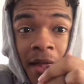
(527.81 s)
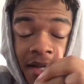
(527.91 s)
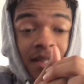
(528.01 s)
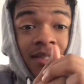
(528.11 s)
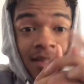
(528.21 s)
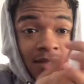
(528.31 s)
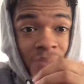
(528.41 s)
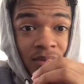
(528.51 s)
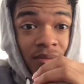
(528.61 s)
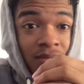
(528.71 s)
is
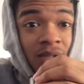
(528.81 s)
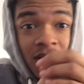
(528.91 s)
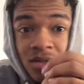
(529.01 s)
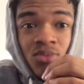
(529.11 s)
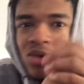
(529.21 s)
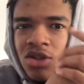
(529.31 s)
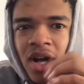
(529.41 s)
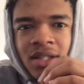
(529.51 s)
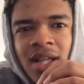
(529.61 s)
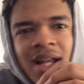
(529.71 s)
we
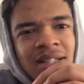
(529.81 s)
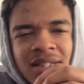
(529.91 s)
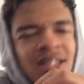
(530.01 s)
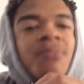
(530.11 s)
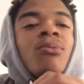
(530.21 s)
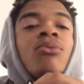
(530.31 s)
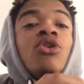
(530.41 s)
trying to say that's acceptable?